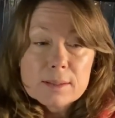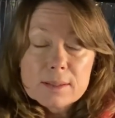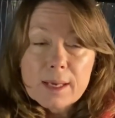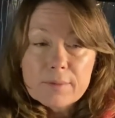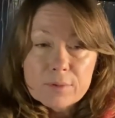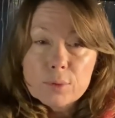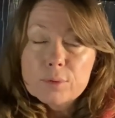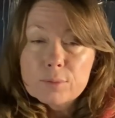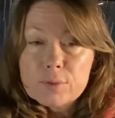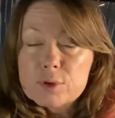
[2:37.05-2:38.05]
He's got
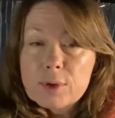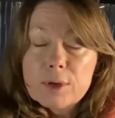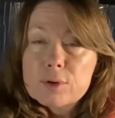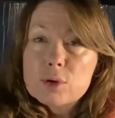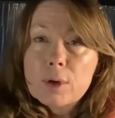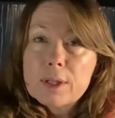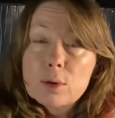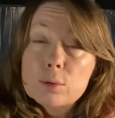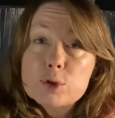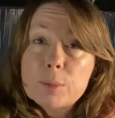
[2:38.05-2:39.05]
food, refrigerator, toilet, and
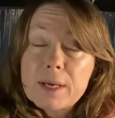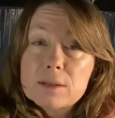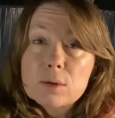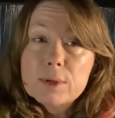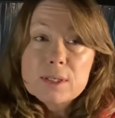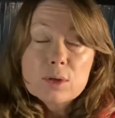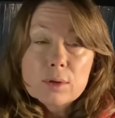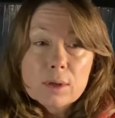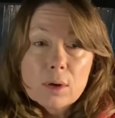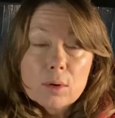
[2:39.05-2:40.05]
a whole shebang, so he's good
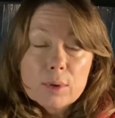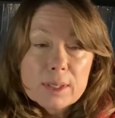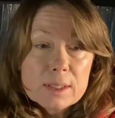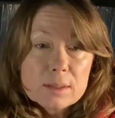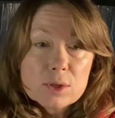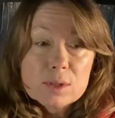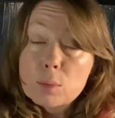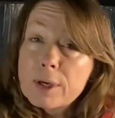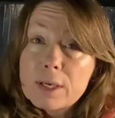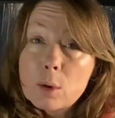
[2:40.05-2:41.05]
to go, and he's just
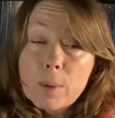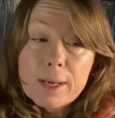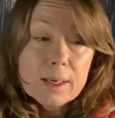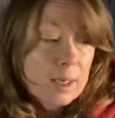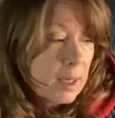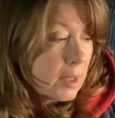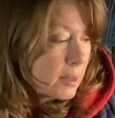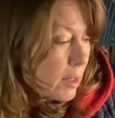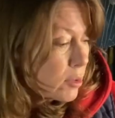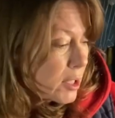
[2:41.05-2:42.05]
working away
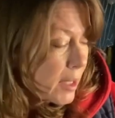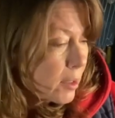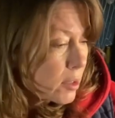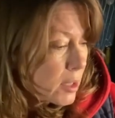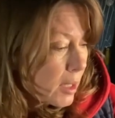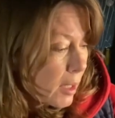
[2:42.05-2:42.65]
downstairs,